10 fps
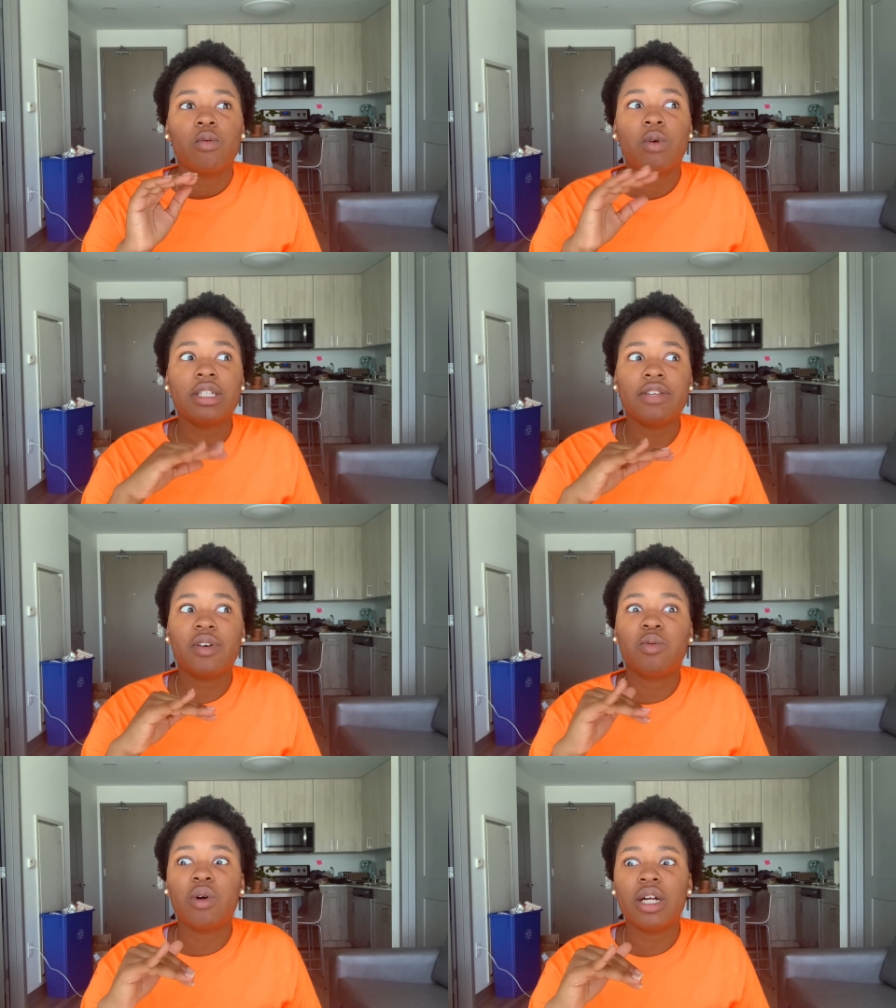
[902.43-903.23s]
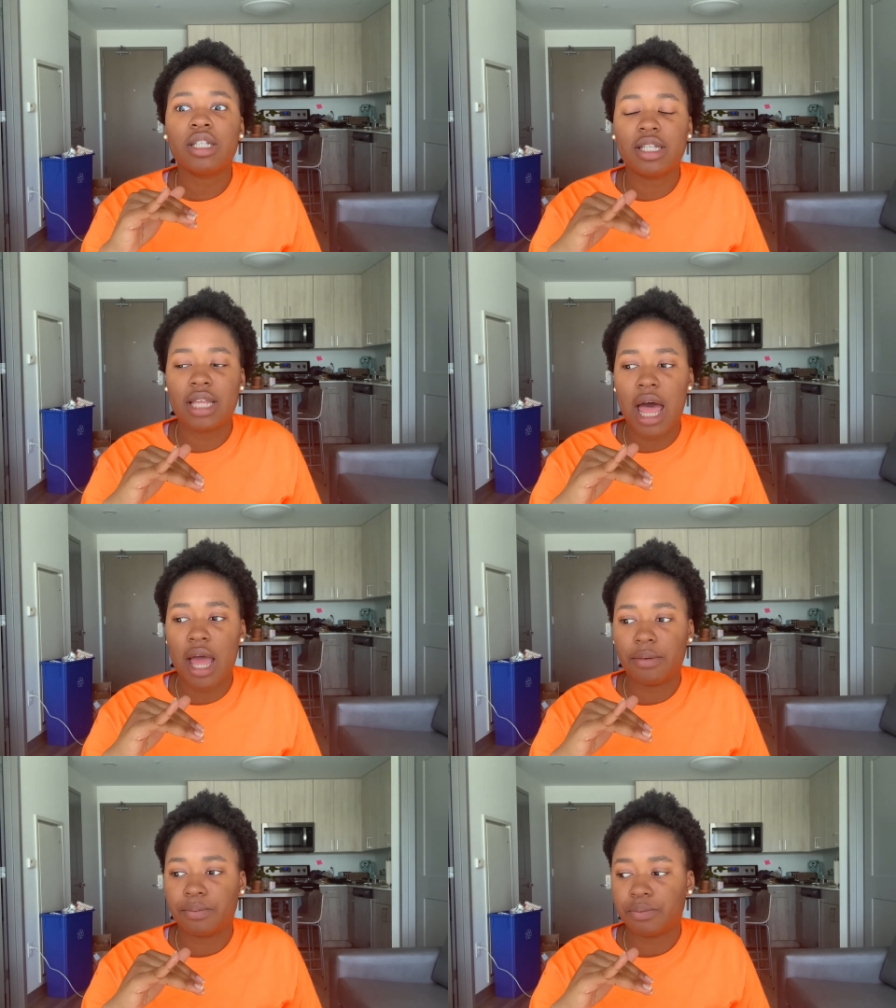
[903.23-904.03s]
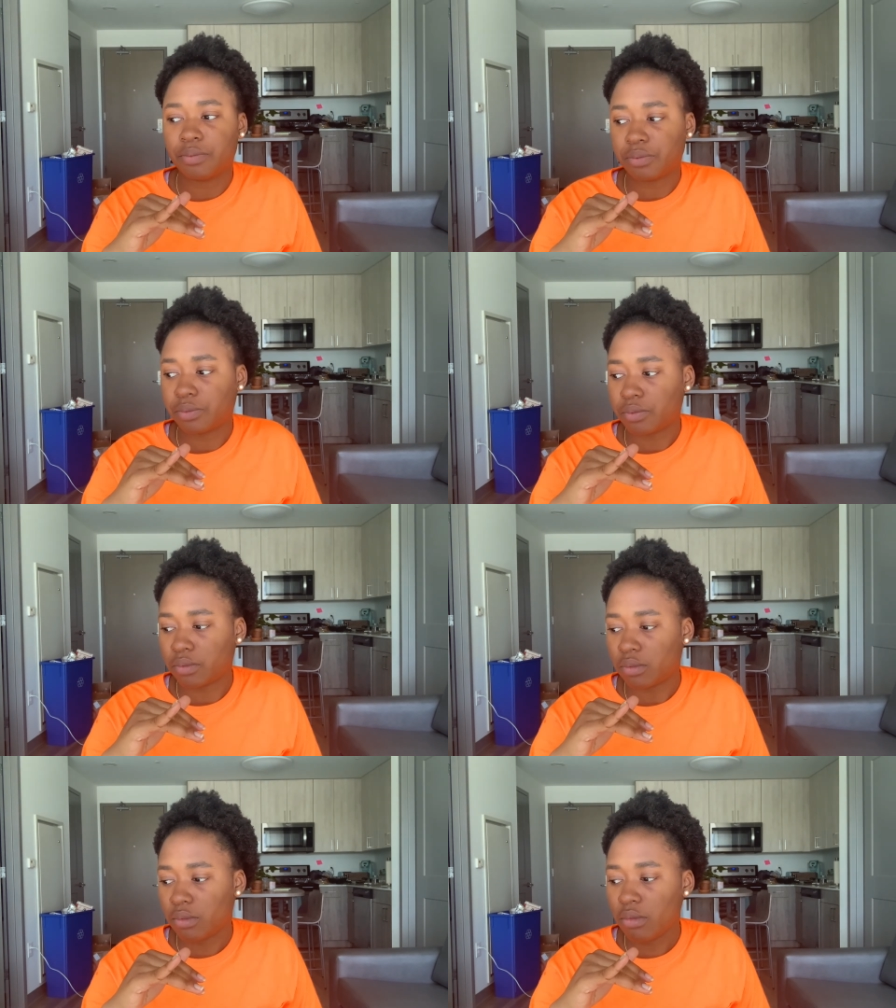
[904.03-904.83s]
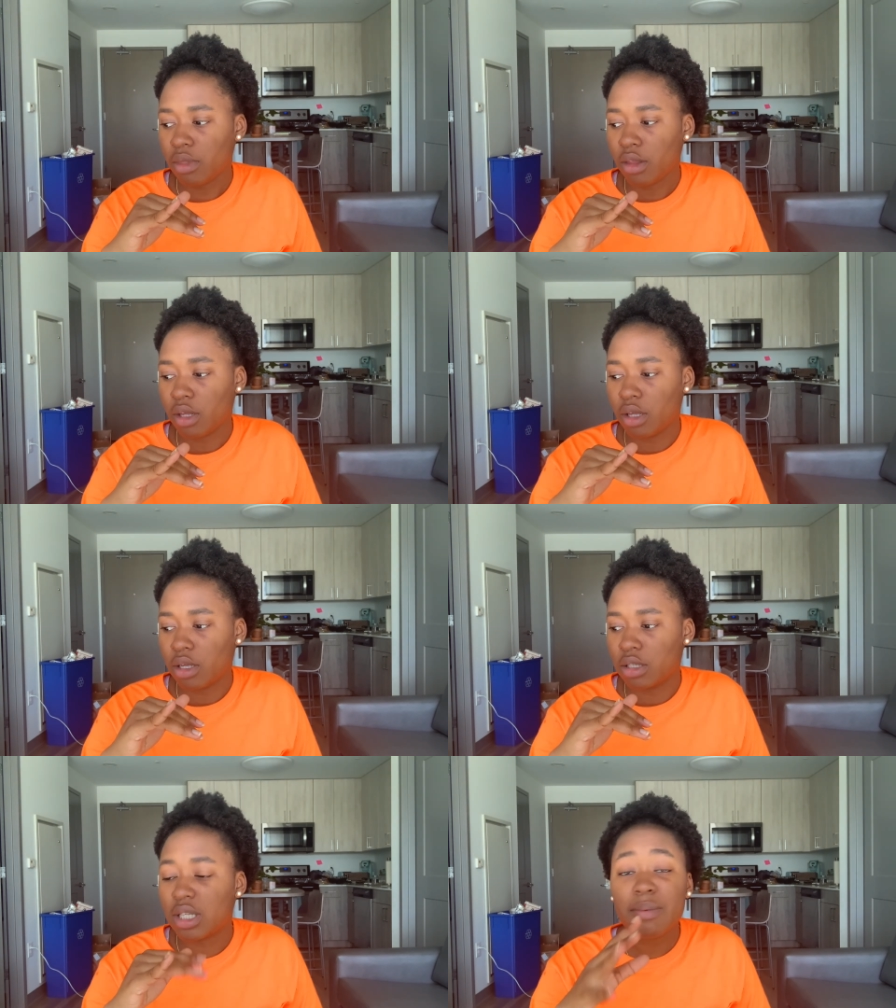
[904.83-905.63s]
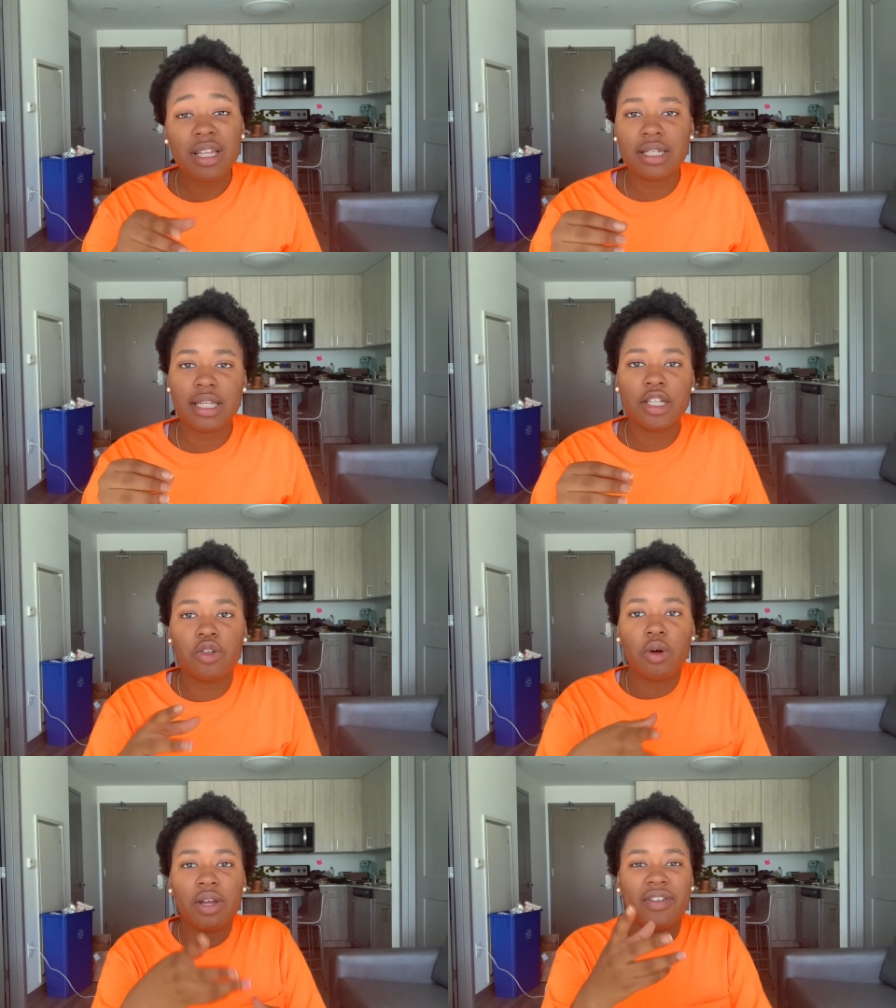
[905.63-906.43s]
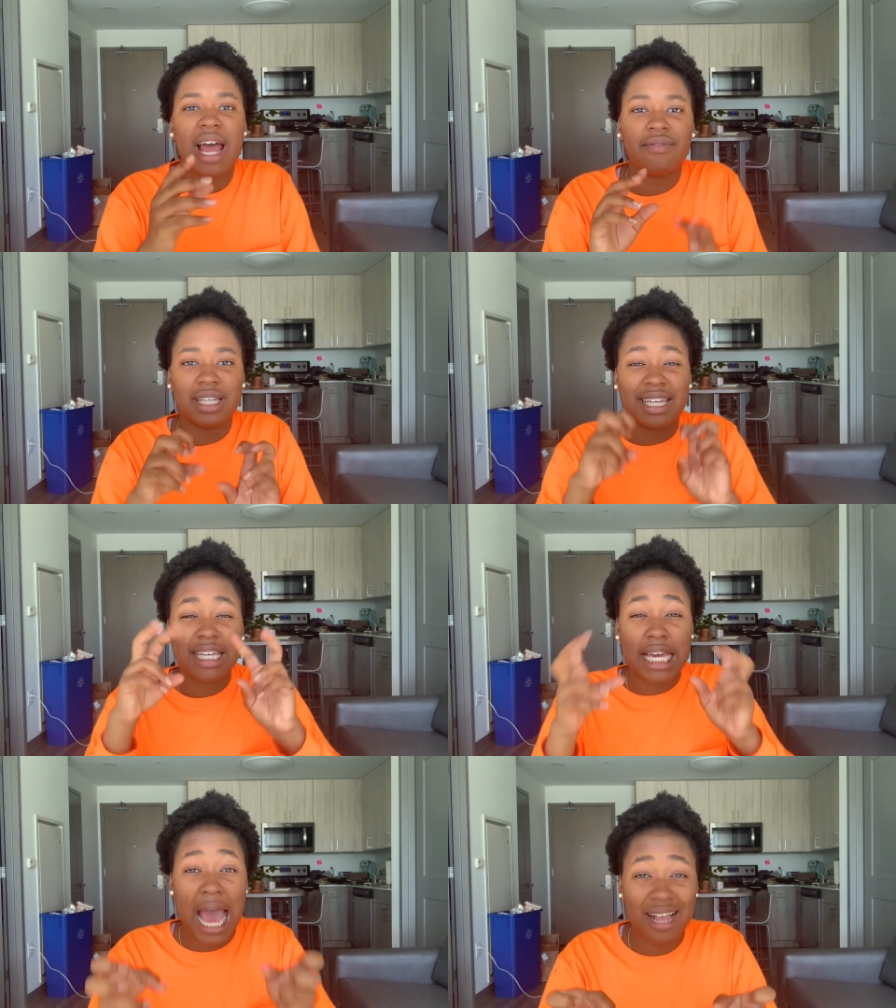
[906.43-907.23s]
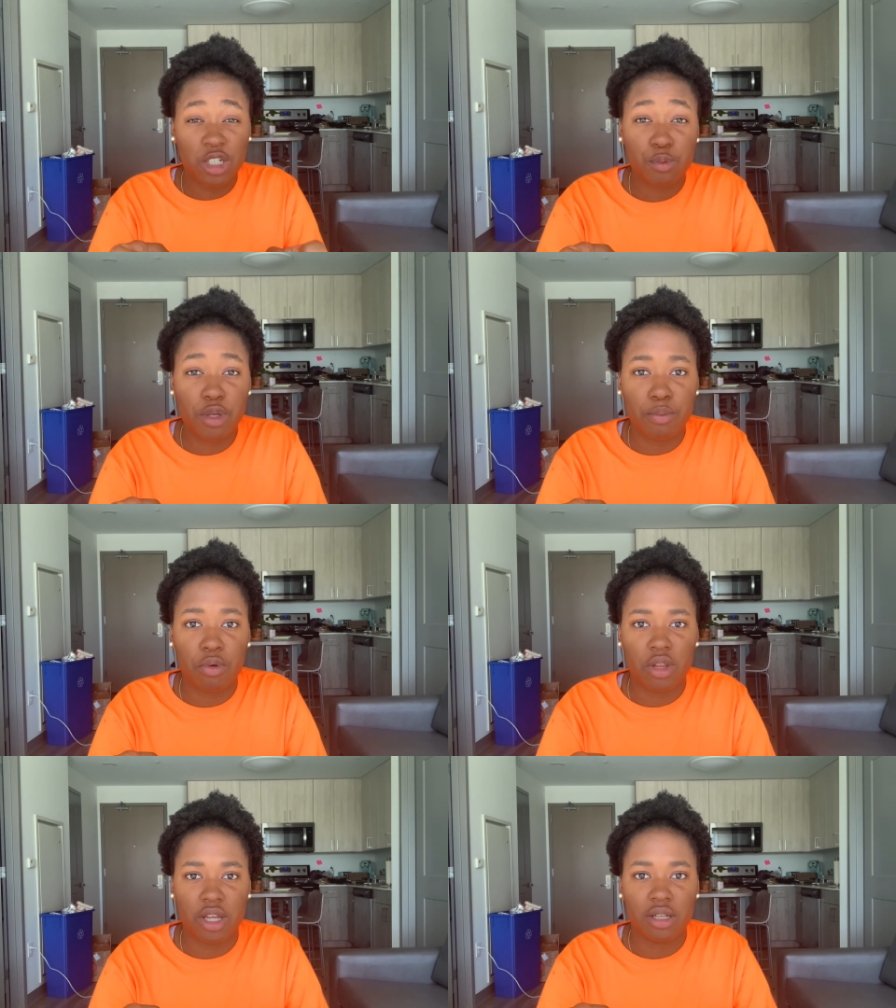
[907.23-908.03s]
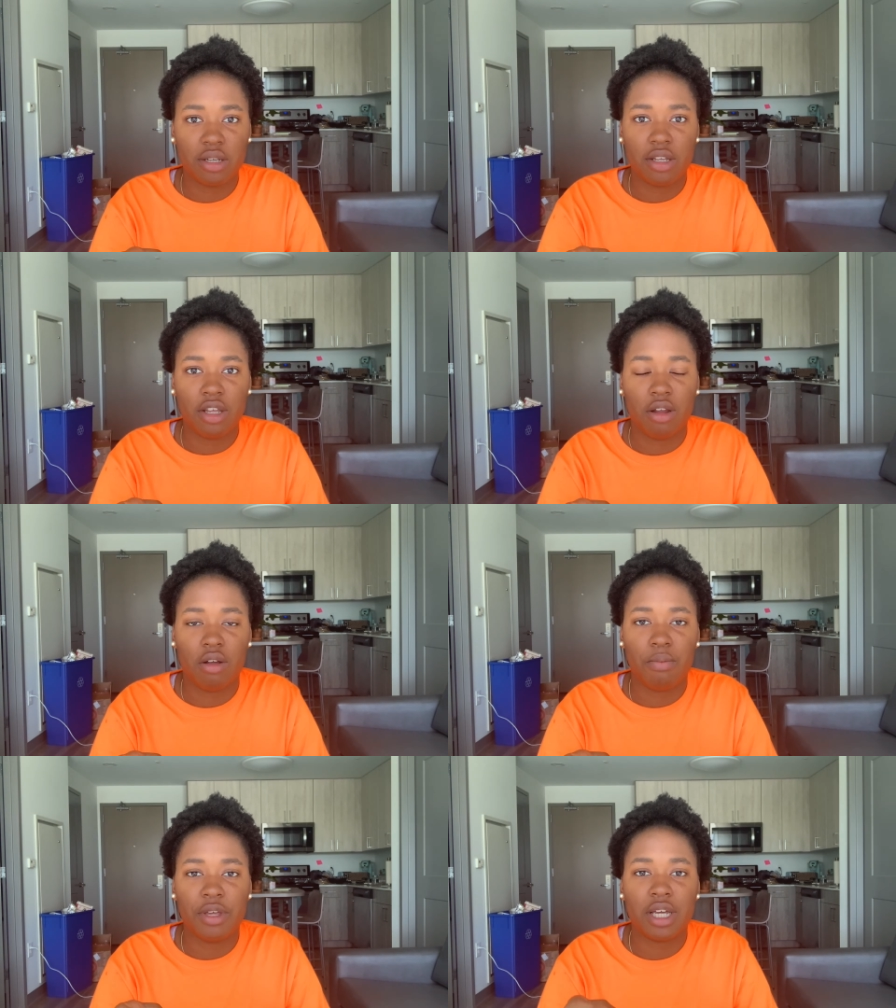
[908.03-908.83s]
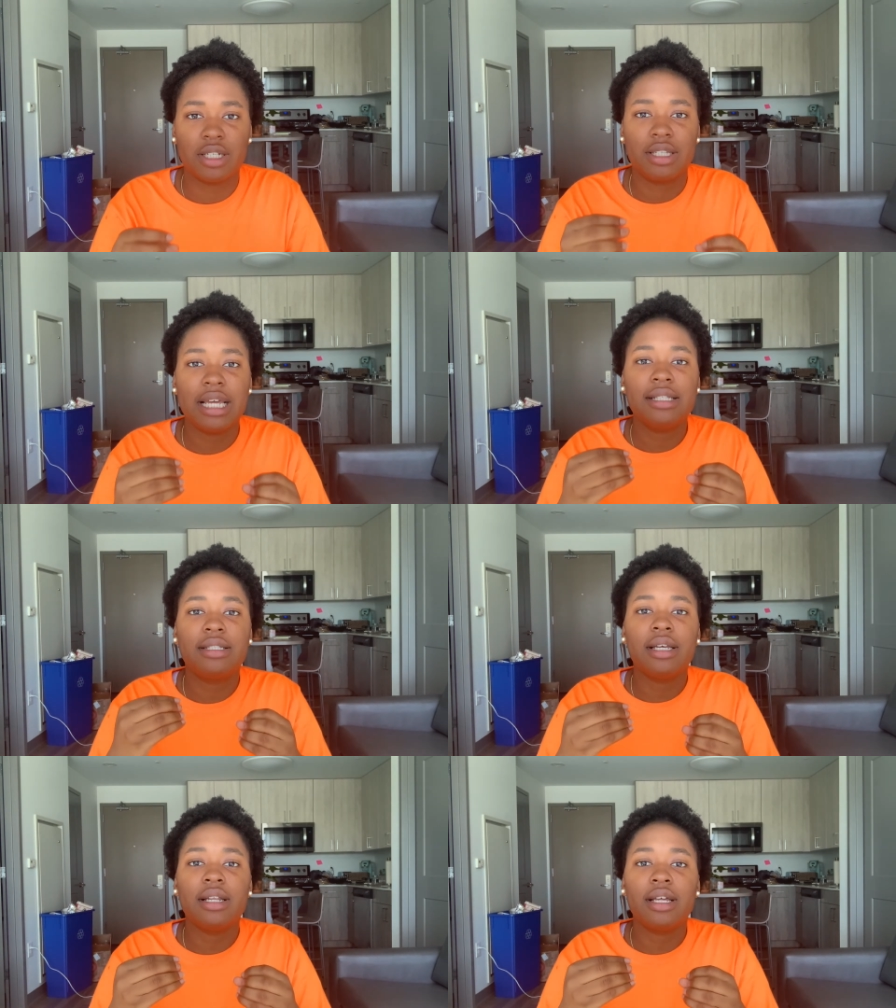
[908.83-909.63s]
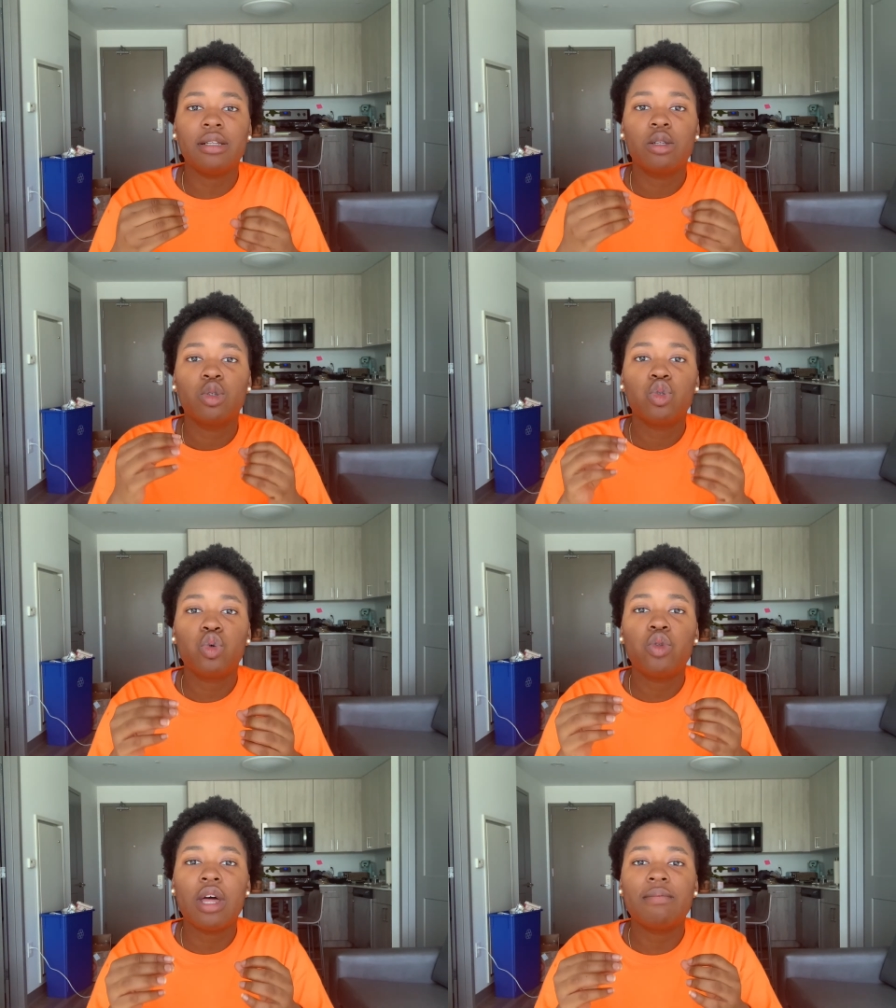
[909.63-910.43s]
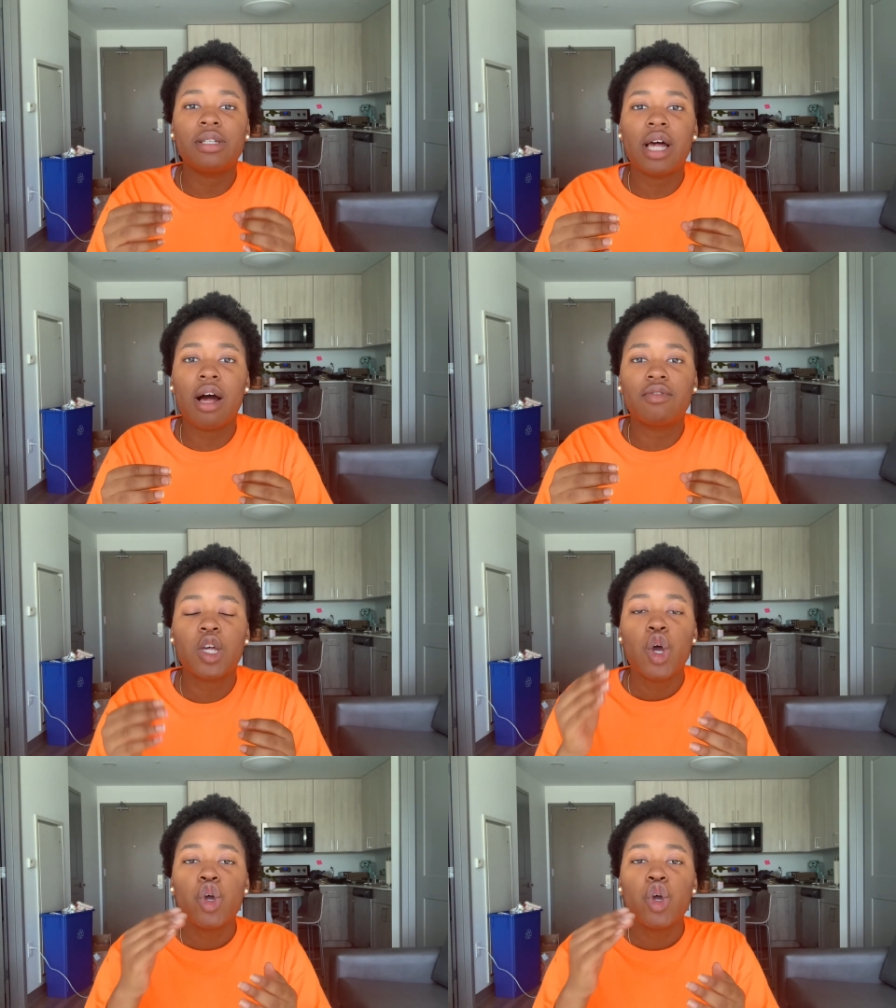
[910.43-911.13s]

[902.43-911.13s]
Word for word: what's even worse is that some of these things you don't even have to catch people in, you know, because they did it to themselves.